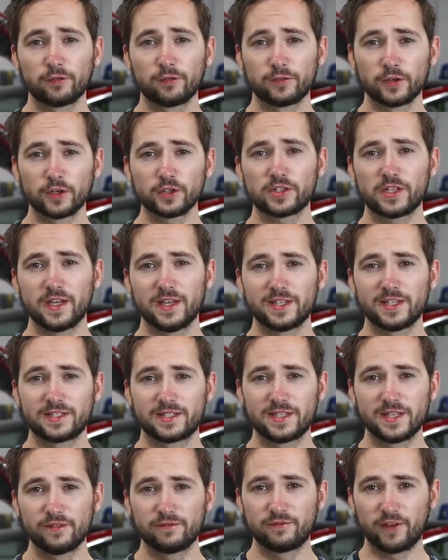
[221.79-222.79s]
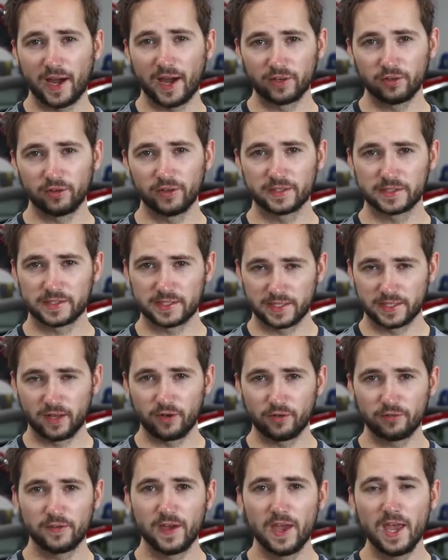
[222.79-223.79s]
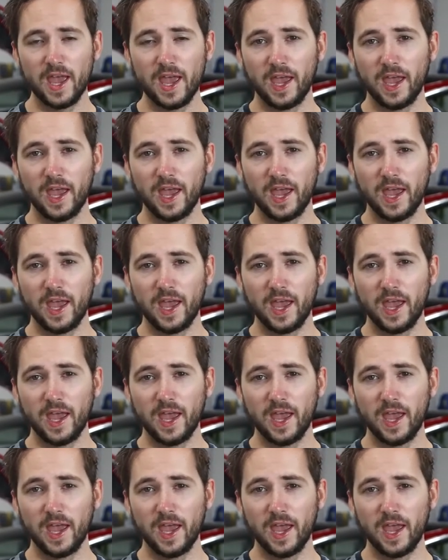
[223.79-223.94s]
First is the vinyl itself.